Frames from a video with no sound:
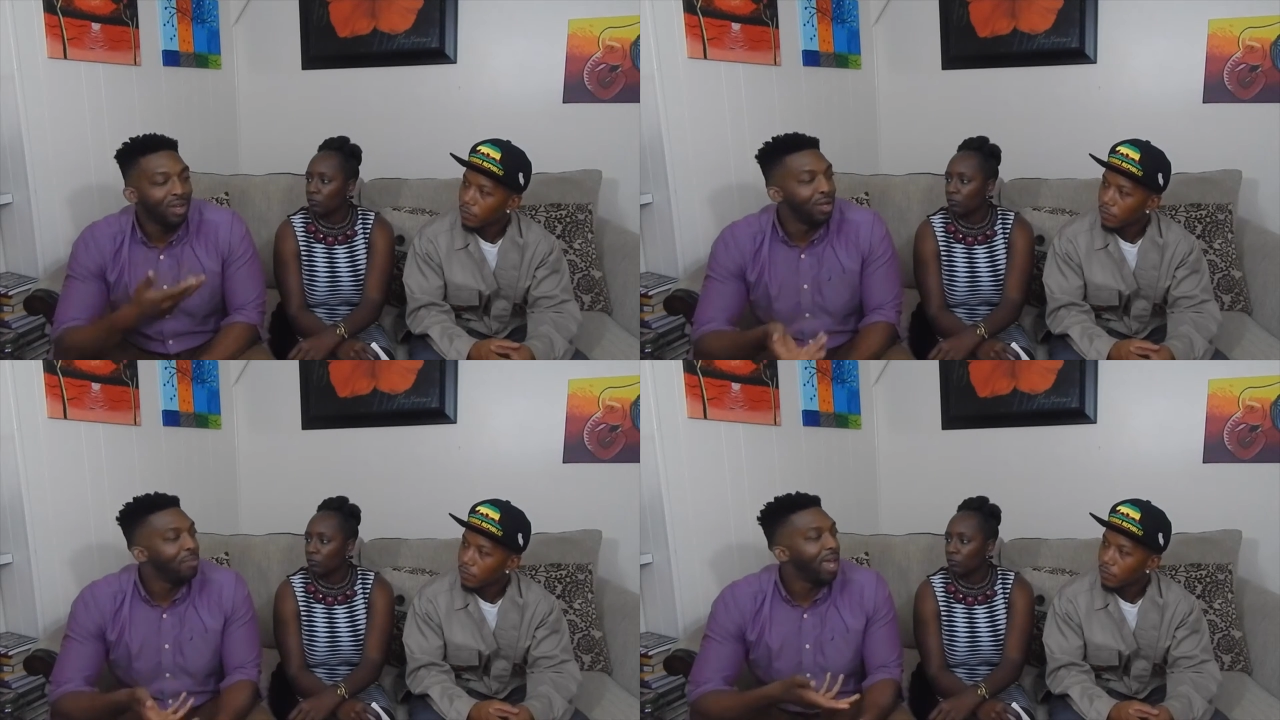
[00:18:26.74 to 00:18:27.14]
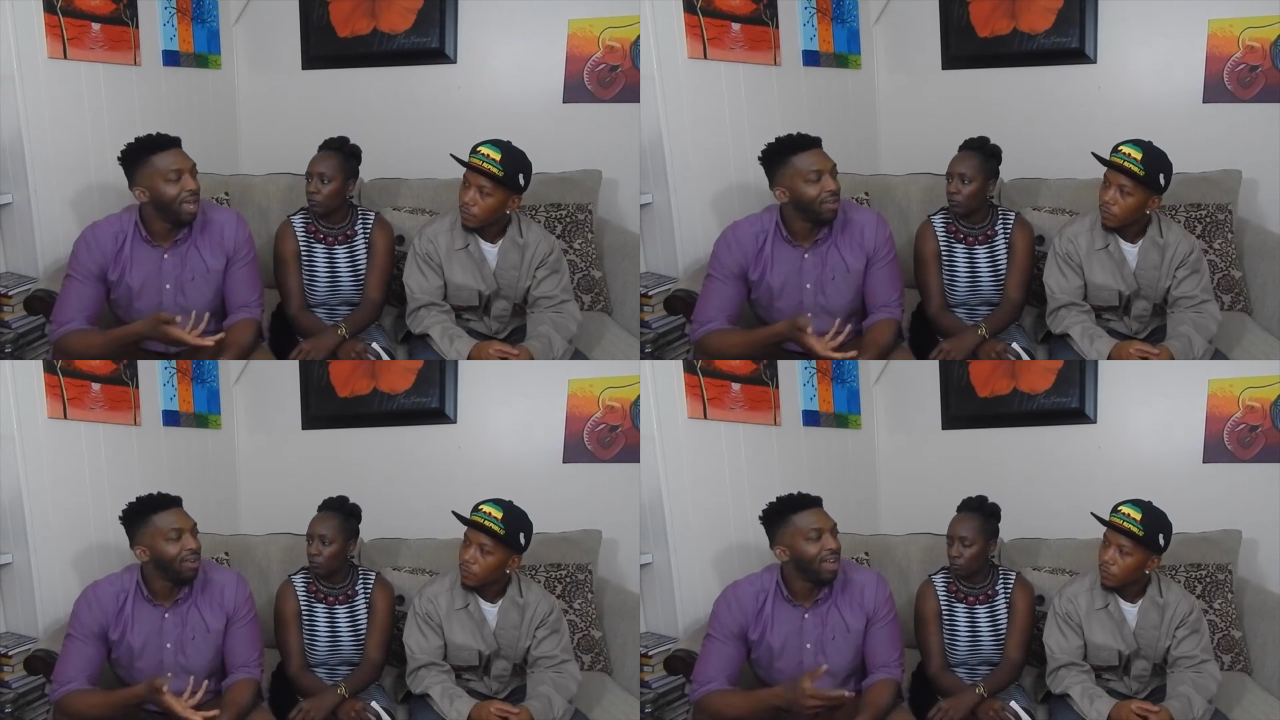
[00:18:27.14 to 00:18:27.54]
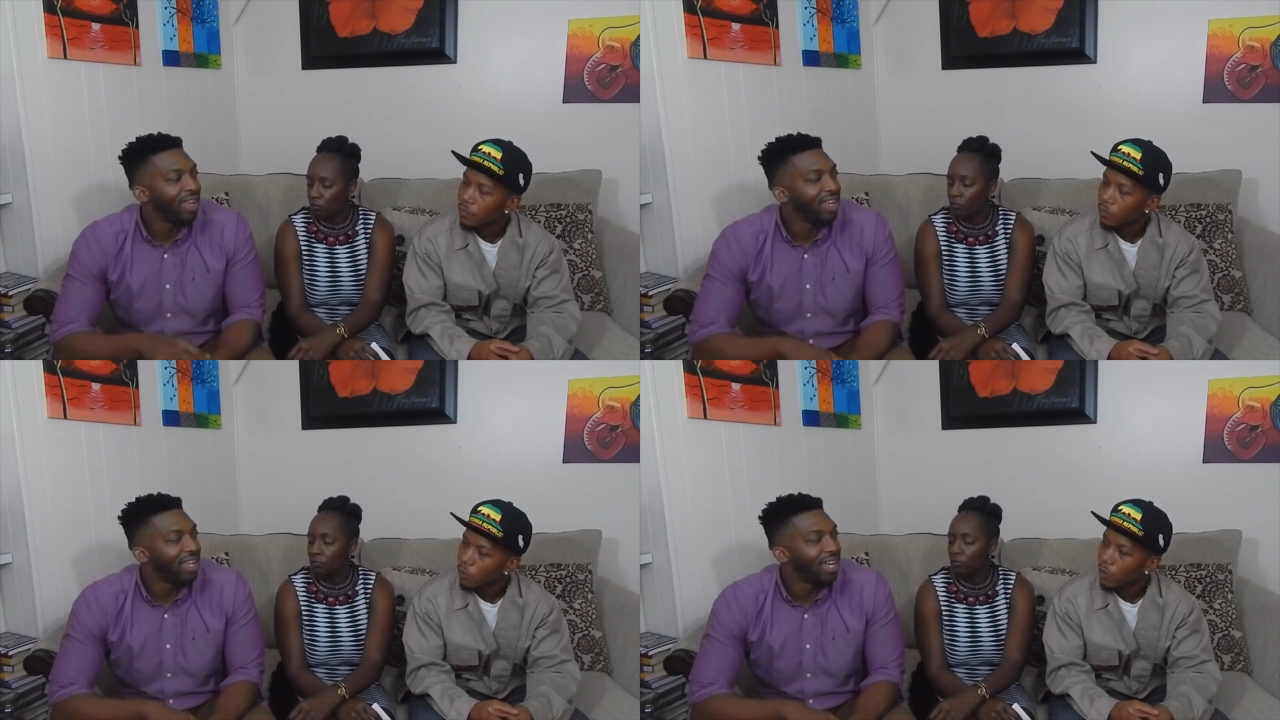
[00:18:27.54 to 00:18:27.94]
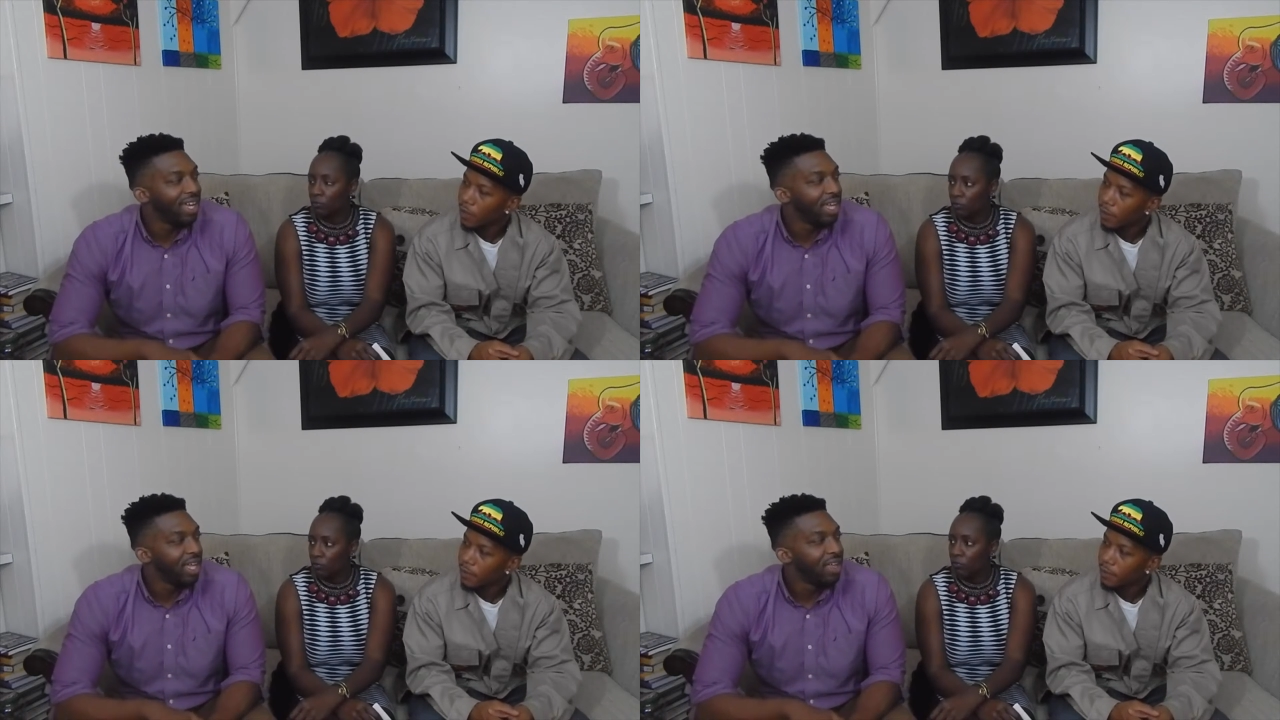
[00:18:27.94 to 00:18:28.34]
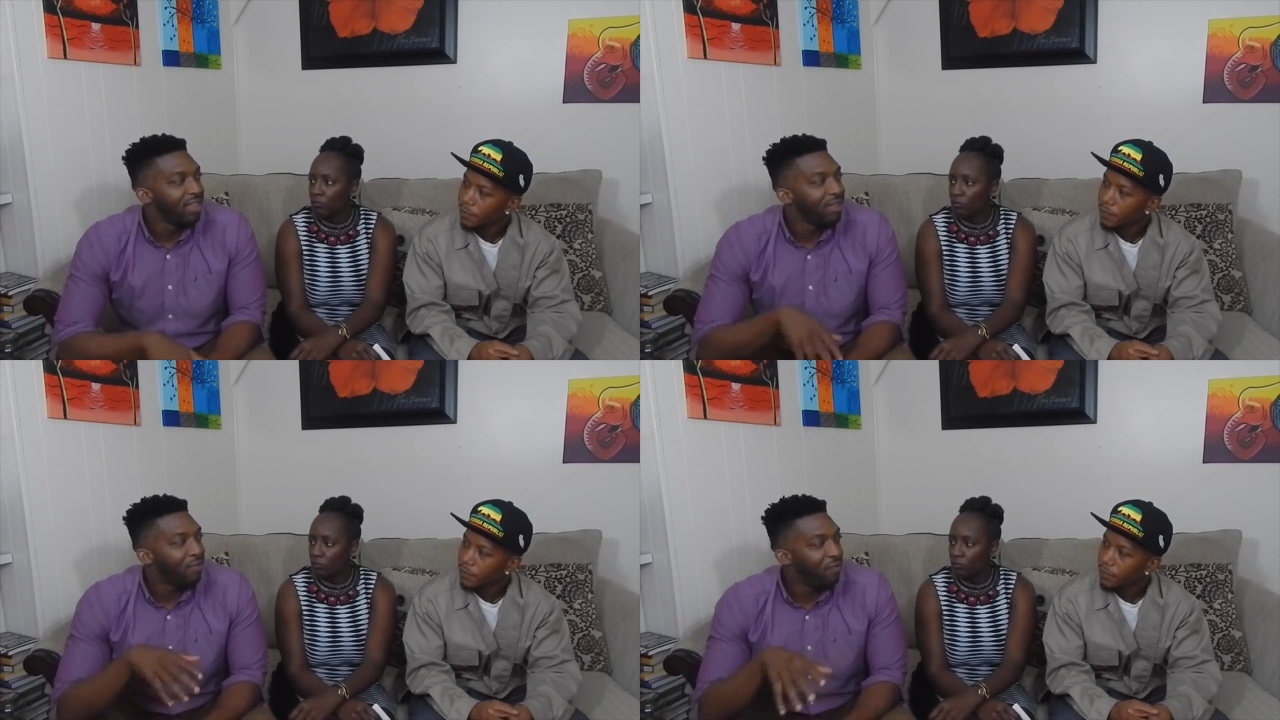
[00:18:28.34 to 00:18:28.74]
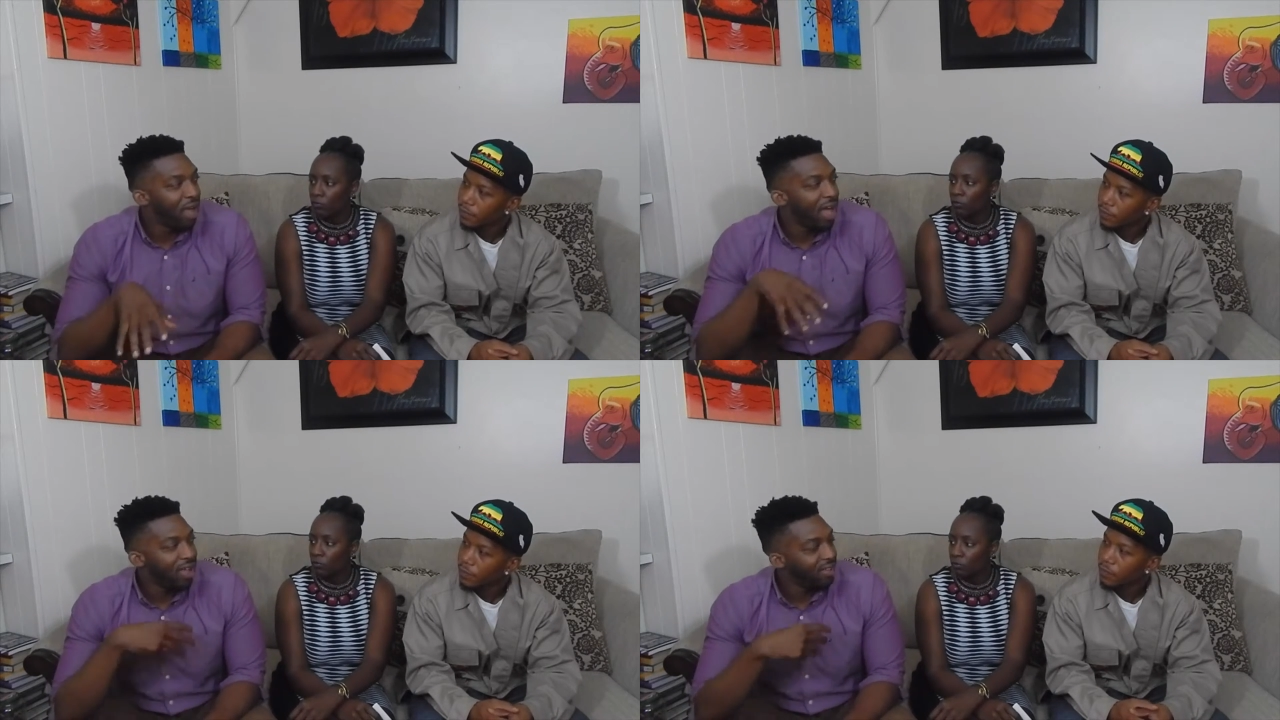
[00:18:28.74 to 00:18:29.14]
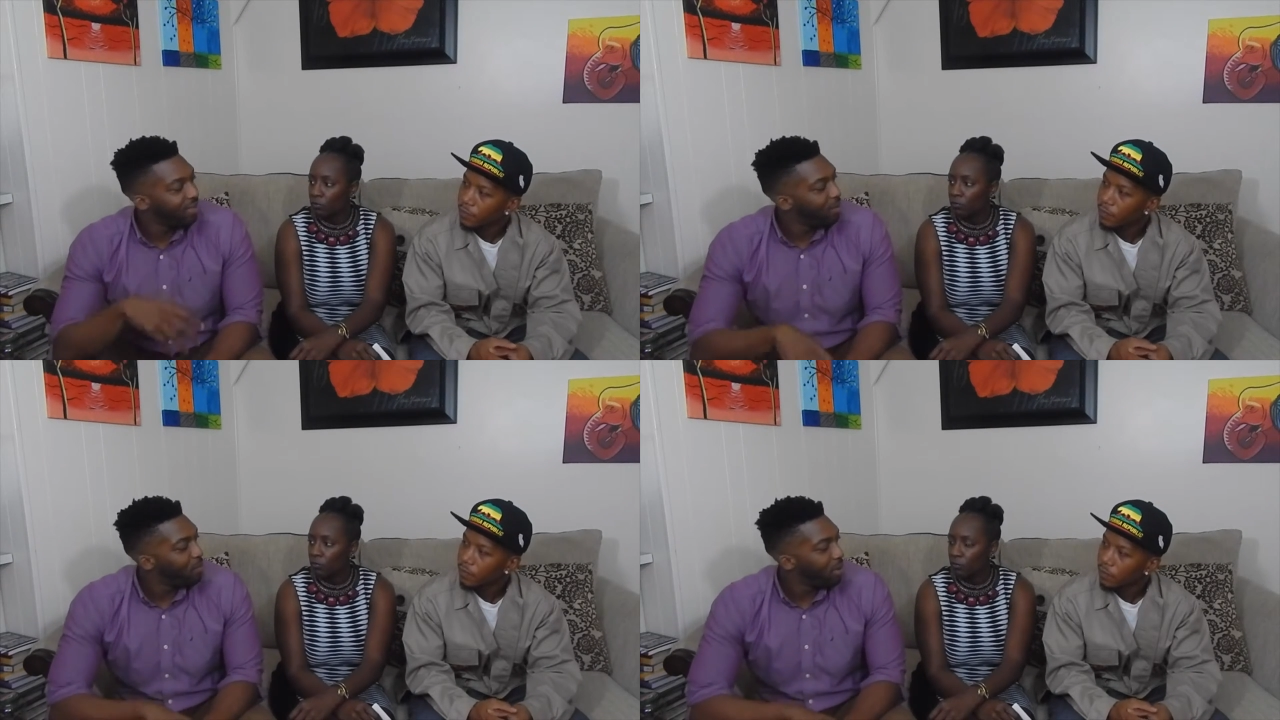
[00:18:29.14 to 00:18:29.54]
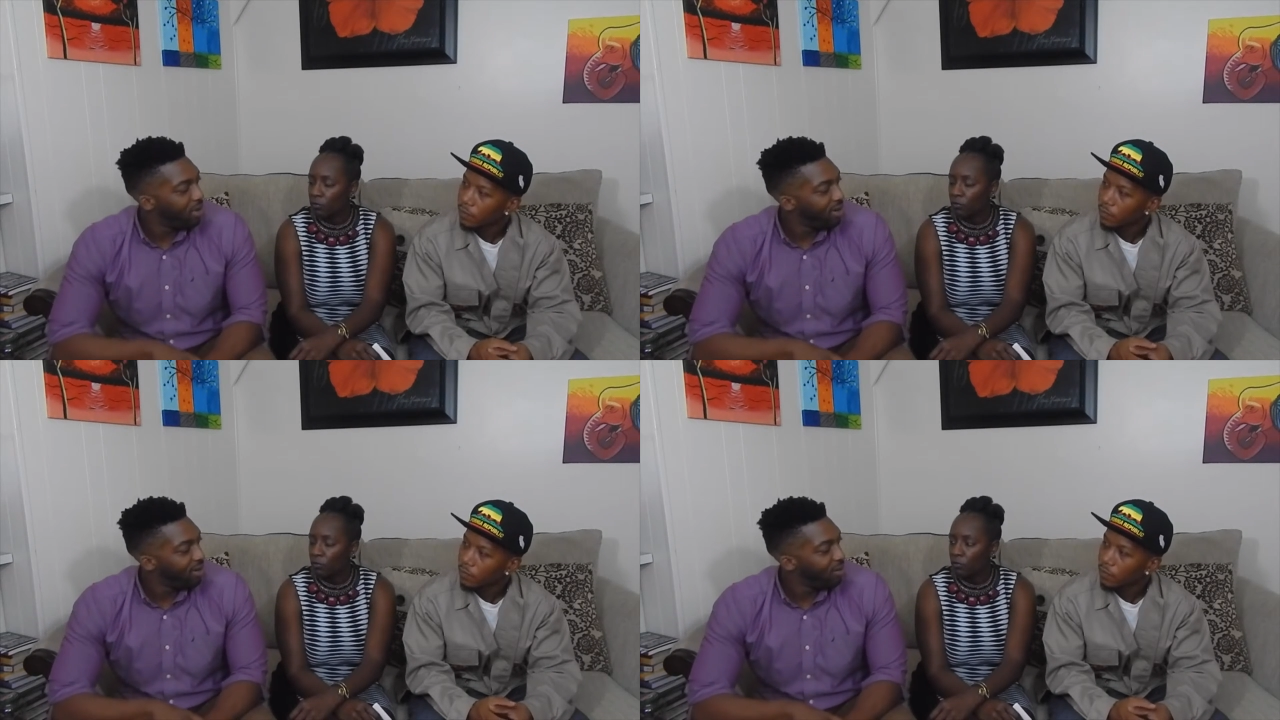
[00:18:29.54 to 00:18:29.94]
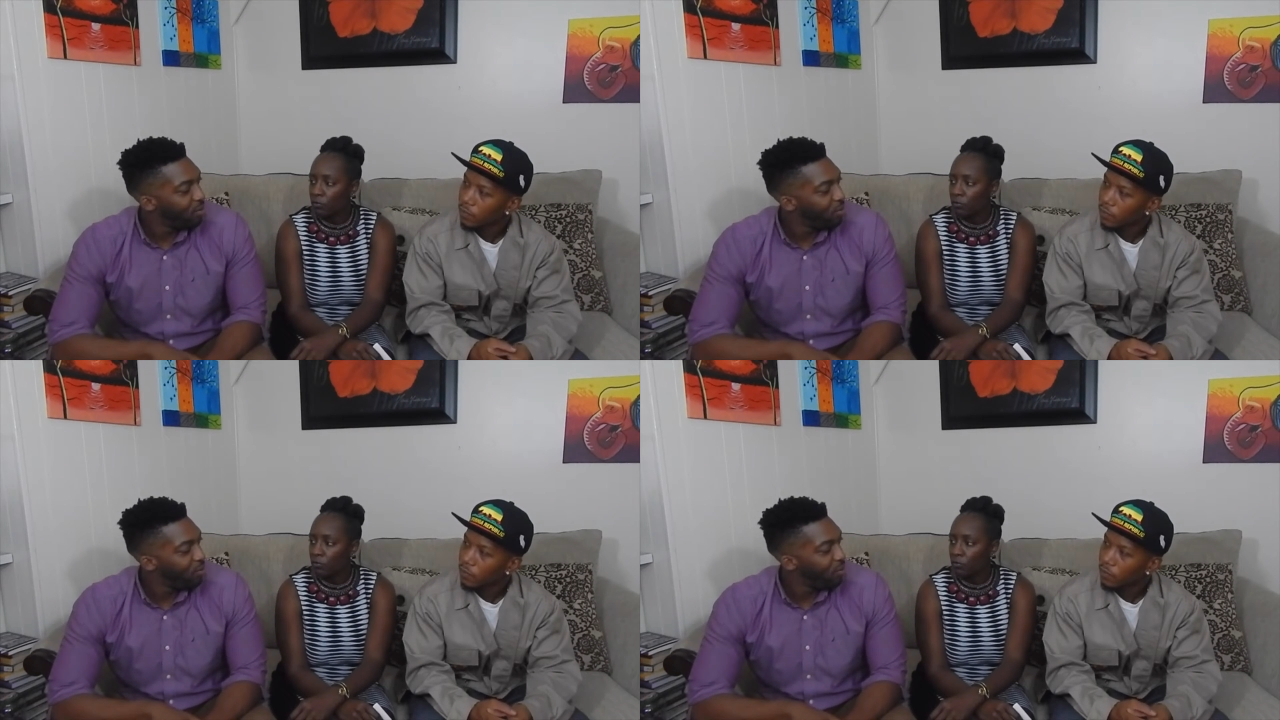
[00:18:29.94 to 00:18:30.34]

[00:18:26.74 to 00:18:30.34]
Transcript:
Speaker 1: a good man, right? Mm-hmm. Like to find someone who you